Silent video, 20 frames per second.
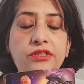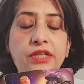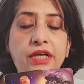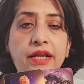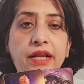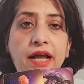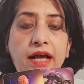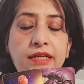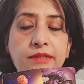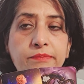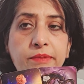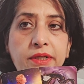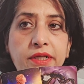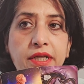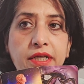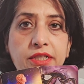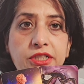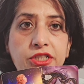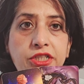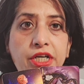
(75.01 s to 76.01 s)
There has been
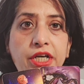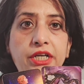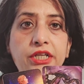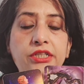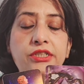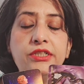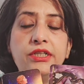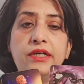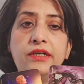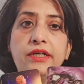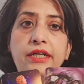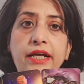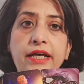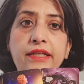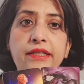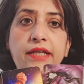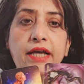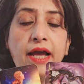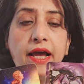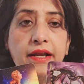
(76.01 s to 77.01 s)
a change, a
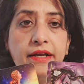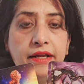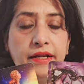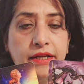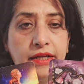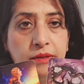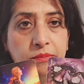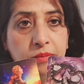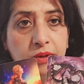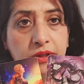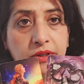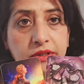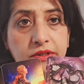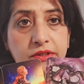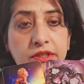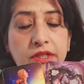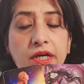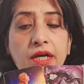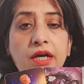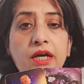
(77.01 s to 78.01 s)
death and a
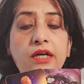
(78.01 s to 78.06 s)
rebirth.